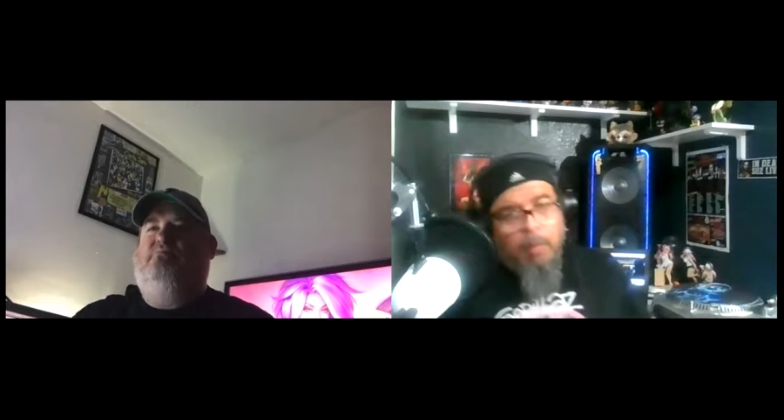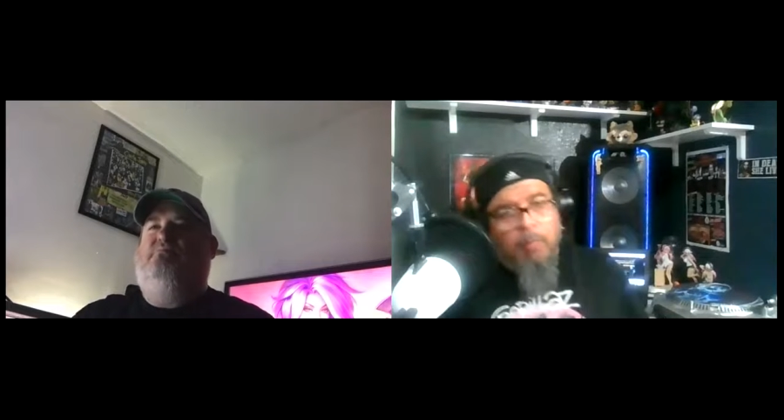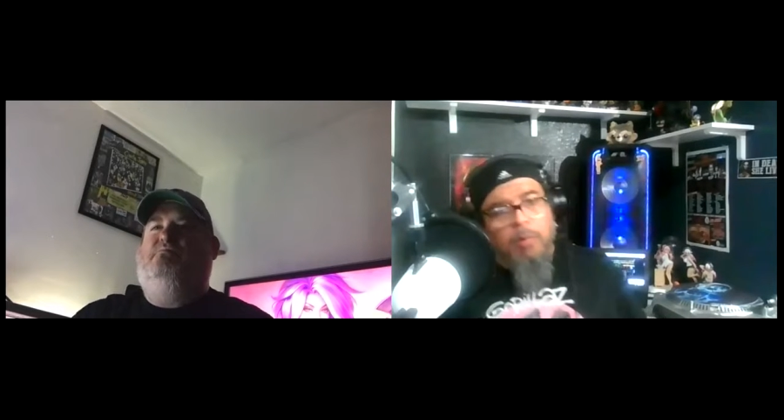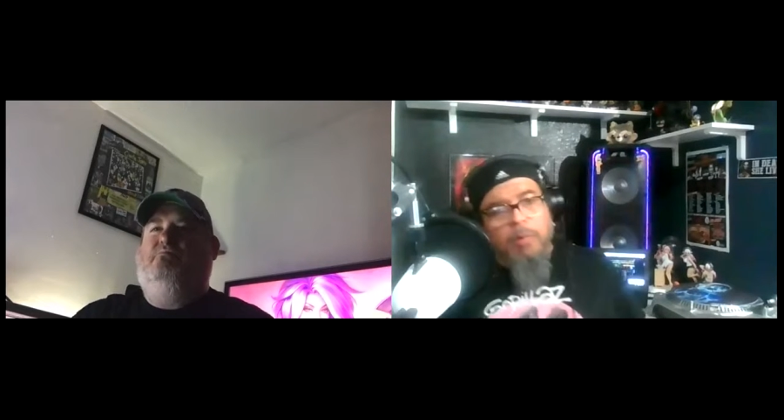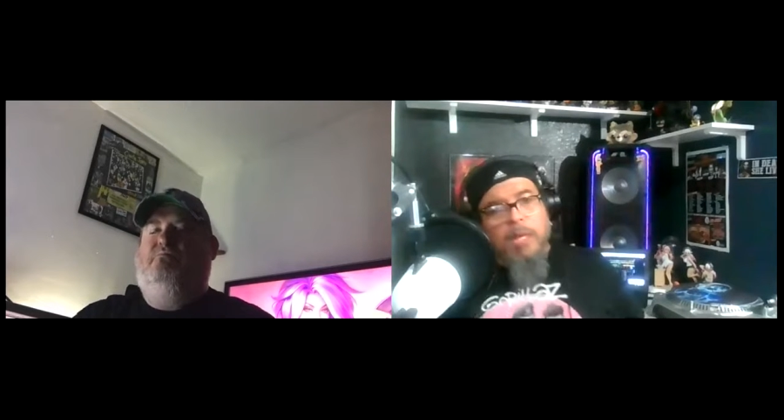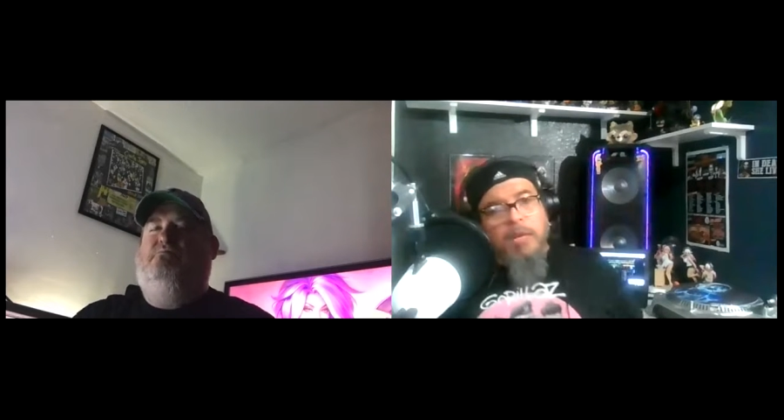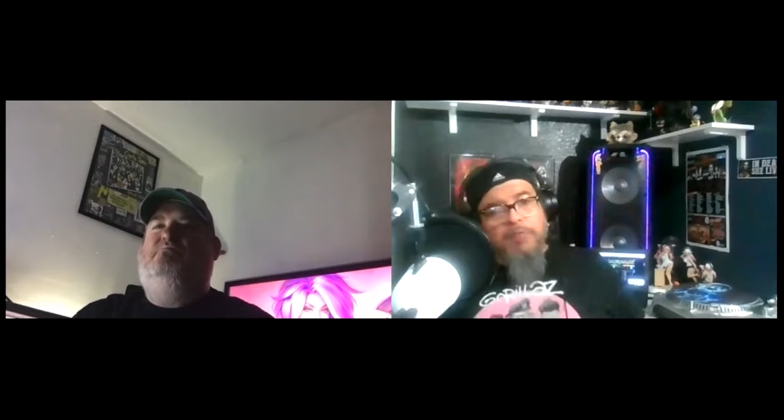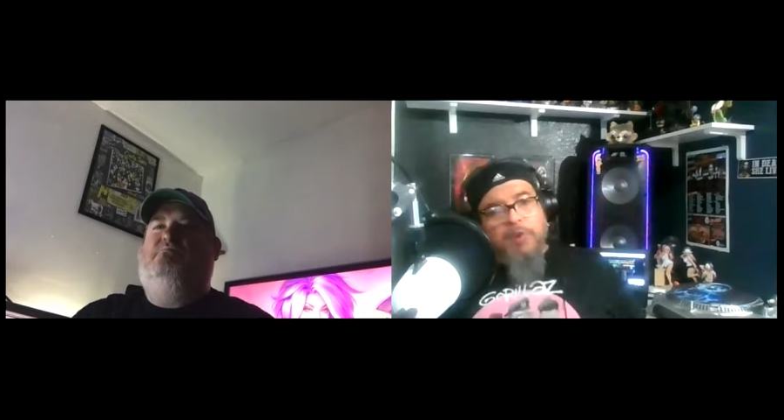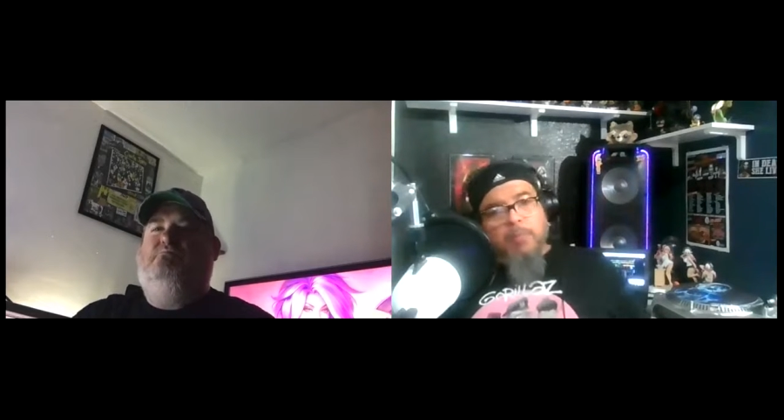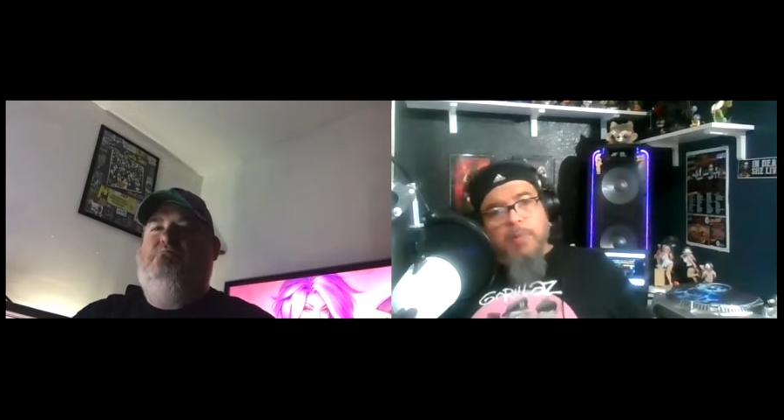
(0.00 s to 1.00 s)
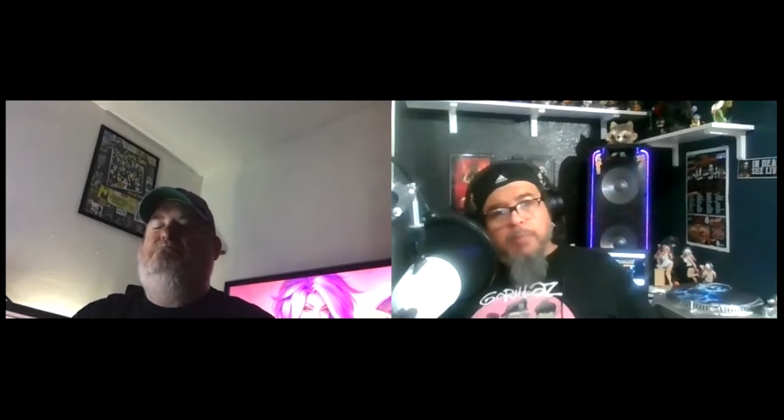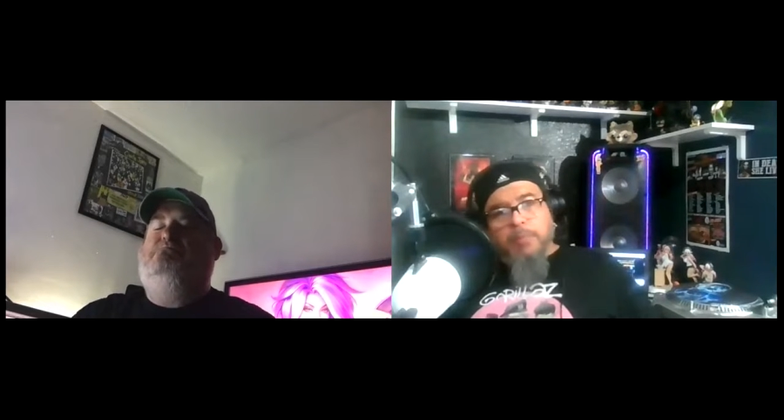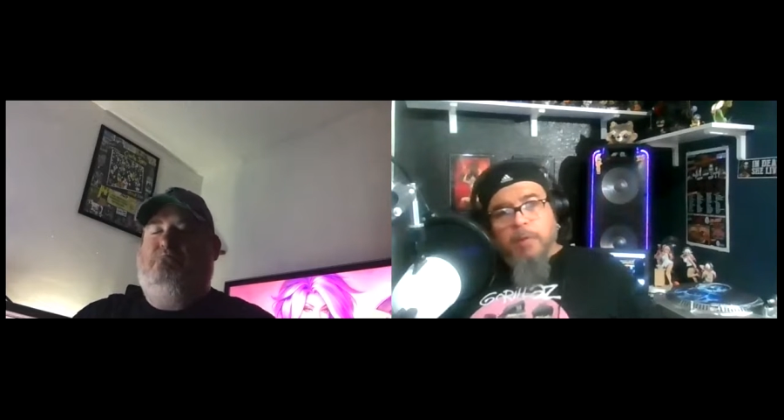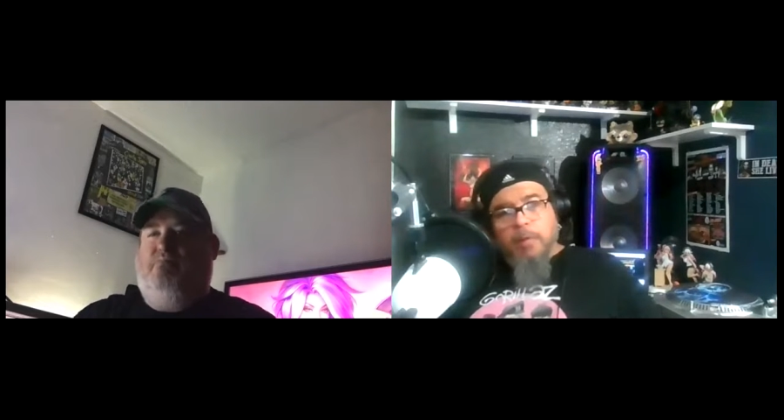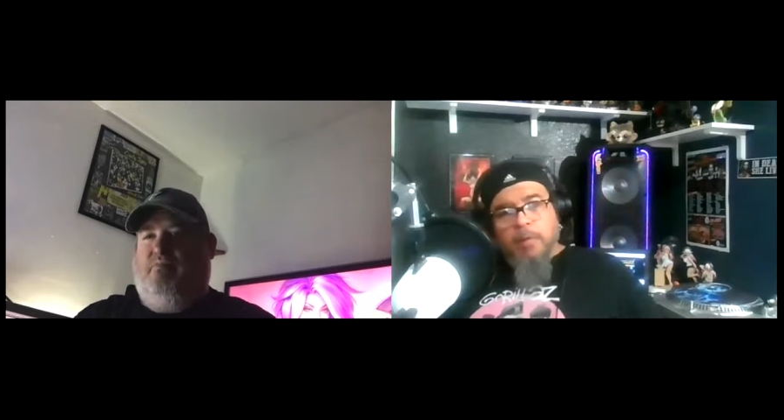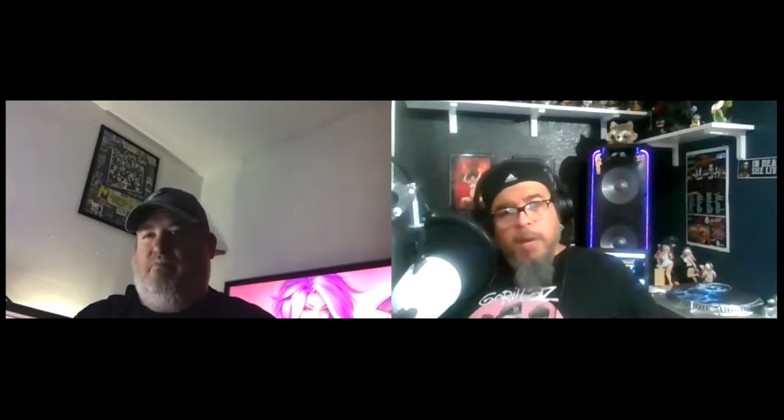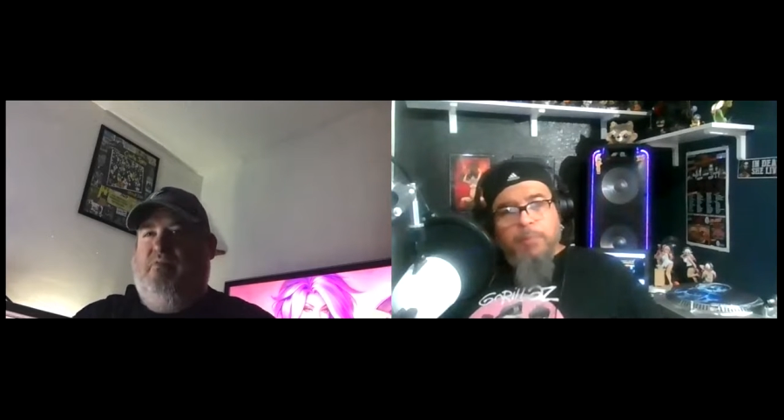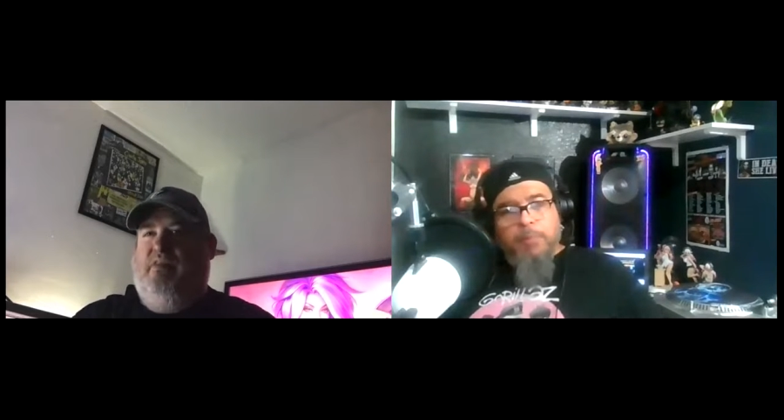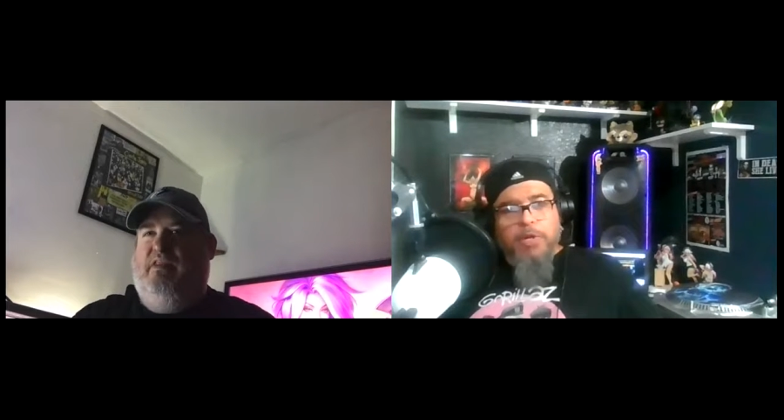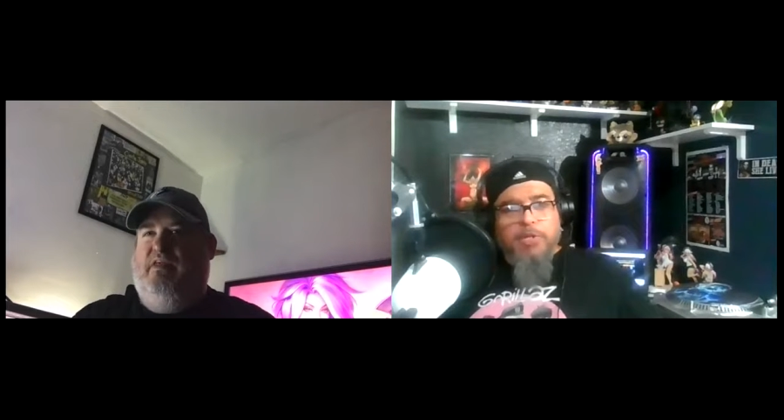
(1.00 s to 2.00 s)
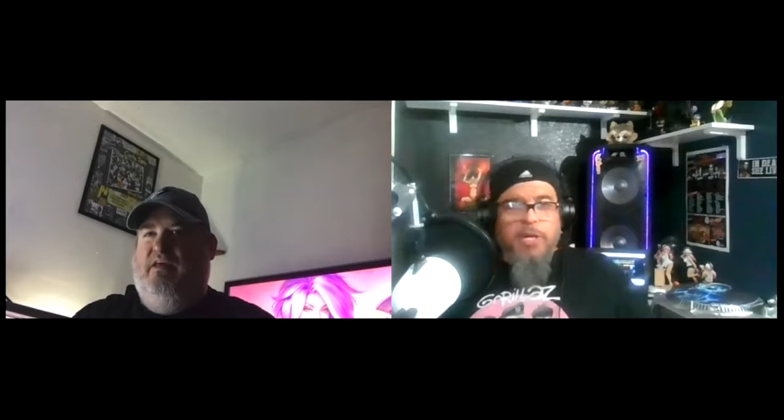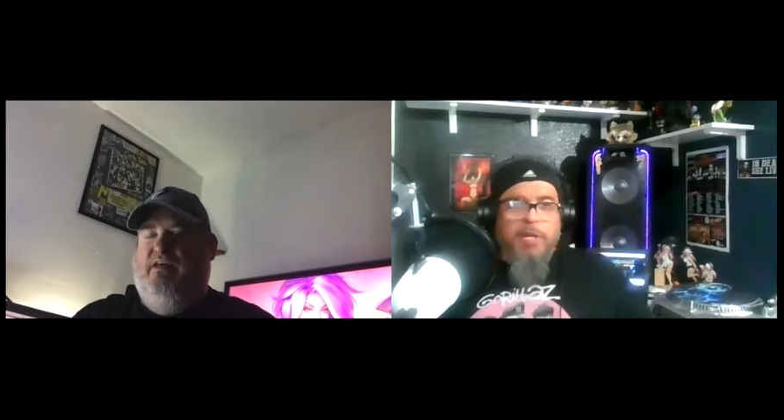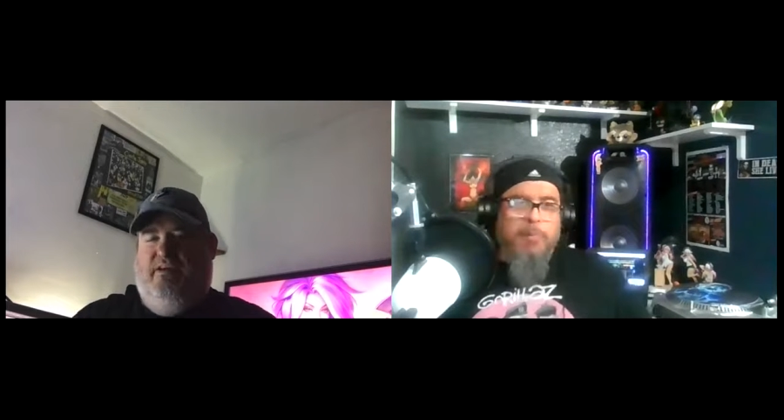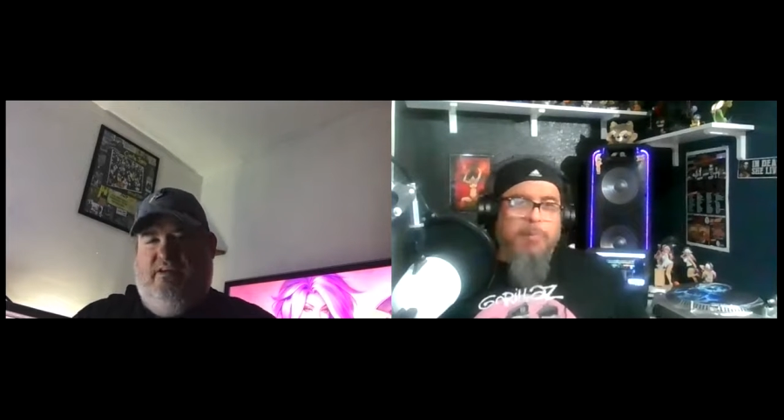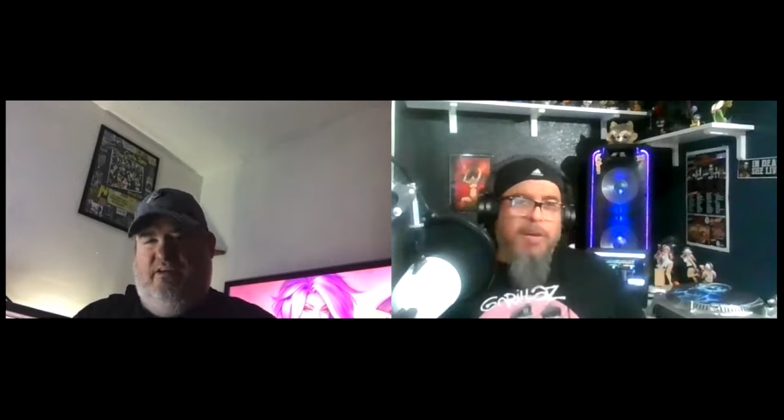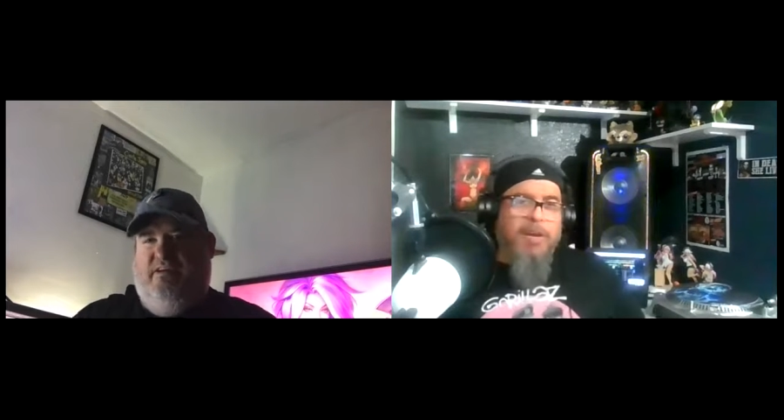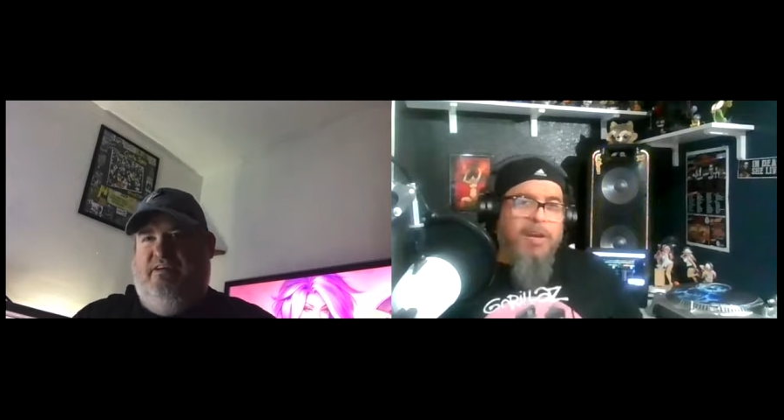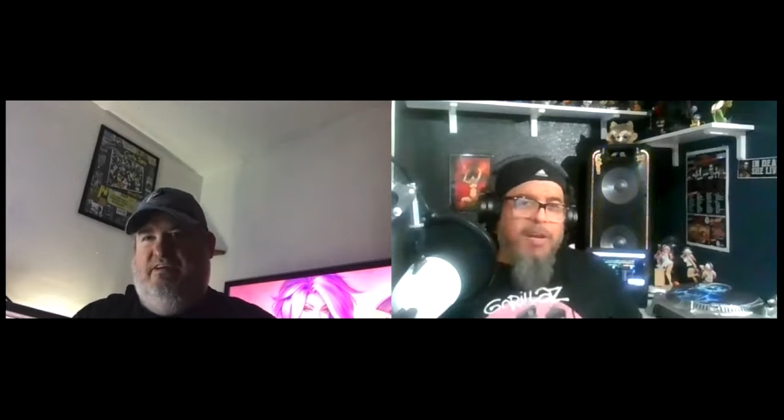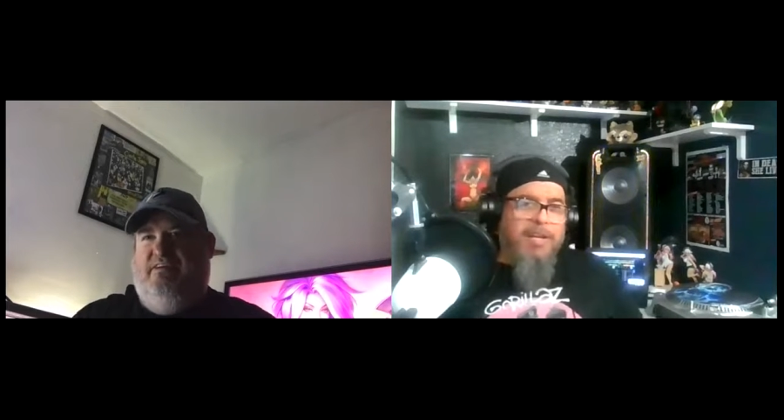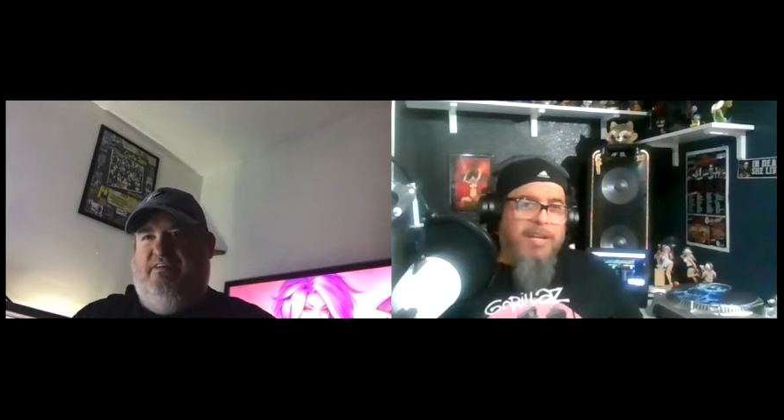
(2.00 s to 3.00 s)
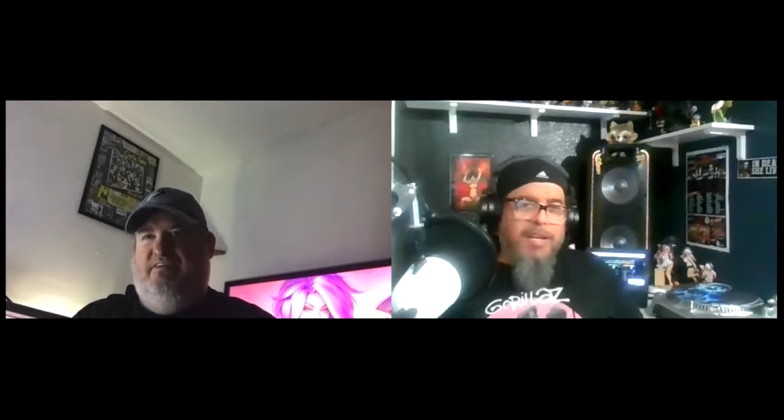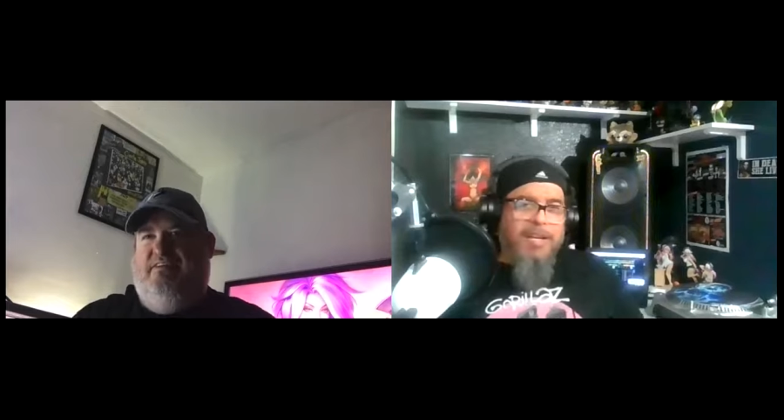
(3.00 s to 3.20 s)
Well, thank you very much, Bill. I appreciate you being on.